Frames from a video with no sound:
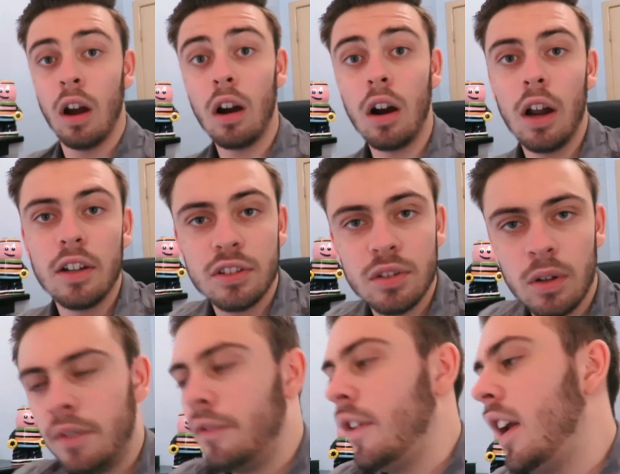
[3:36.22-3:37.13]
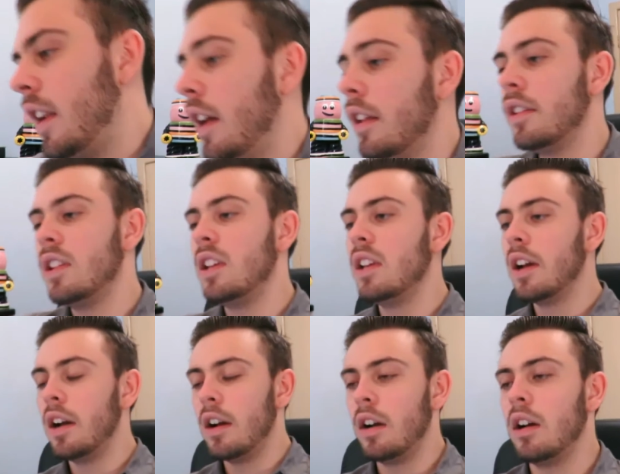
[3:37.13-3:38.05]
Alright, so I found out
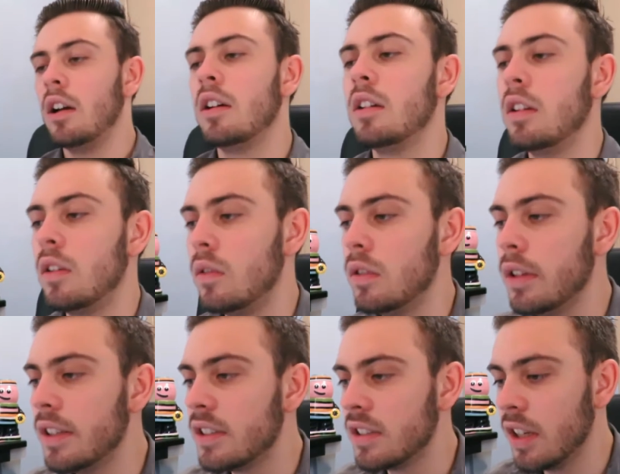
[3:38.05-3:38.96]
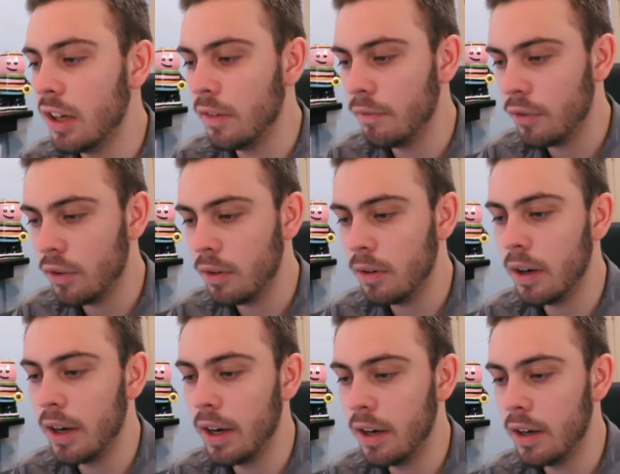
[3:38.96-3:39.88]
the release date
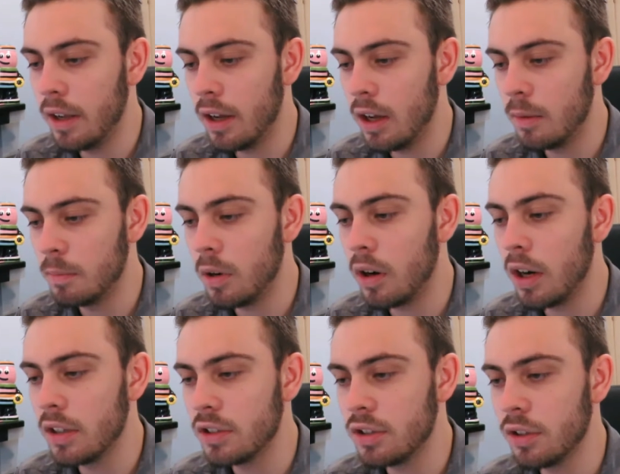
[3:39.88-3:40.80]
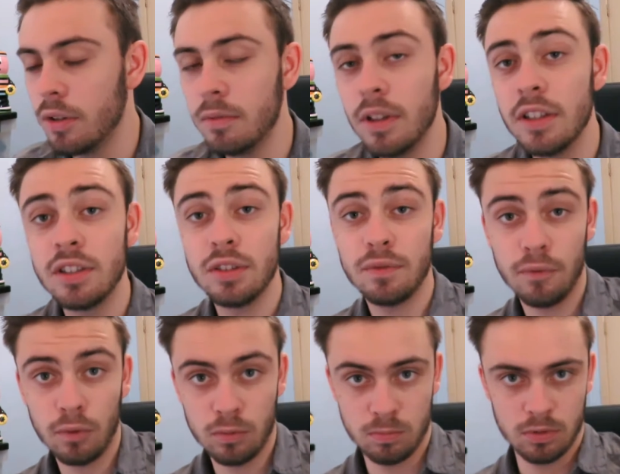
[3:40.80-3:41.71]
info, and alright, so this is
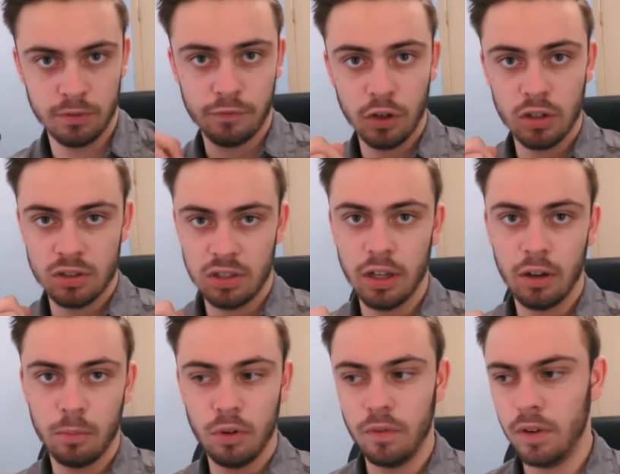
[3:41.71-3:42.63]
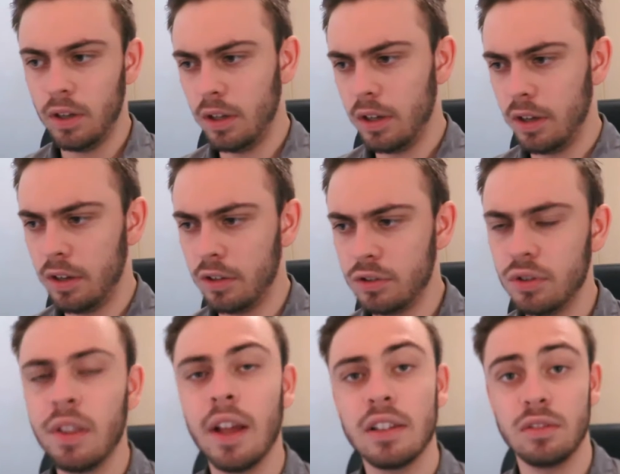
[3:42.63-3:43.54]
for first Lego movie in
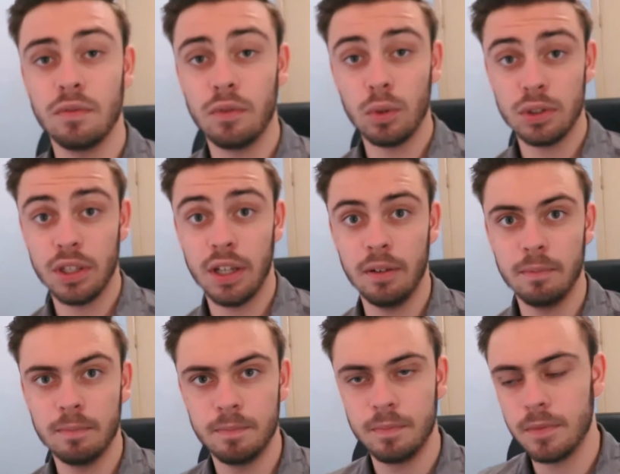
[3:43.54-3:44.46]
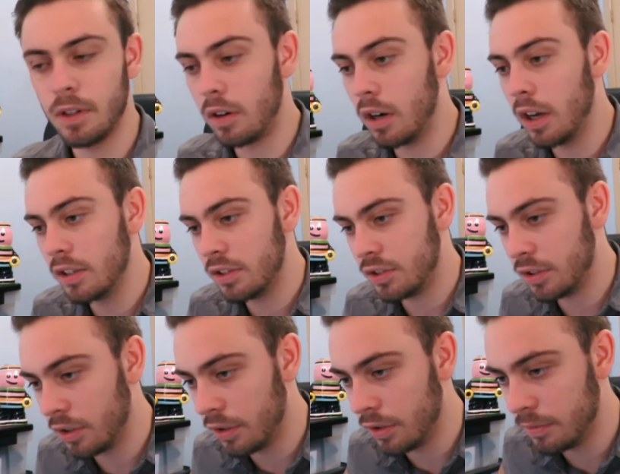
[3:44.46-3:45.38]
2014. Alright,
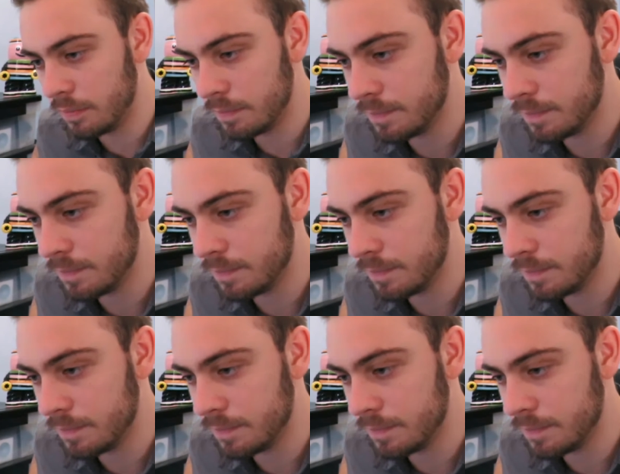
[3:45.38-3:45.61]
so